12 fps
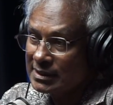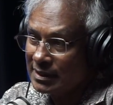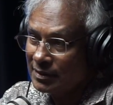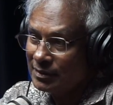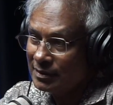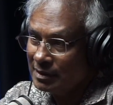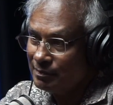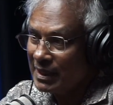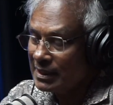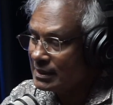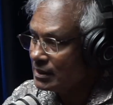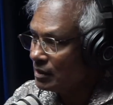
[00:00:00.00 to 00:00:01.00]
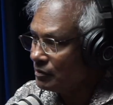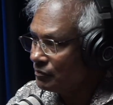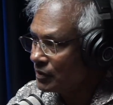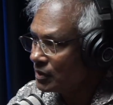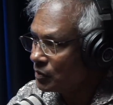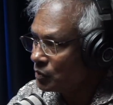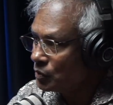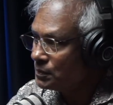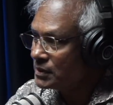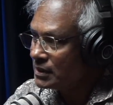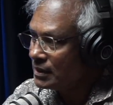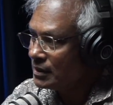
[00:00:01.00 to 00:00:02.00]
the balancing of different
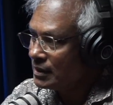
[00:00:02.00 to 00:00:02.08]
groups,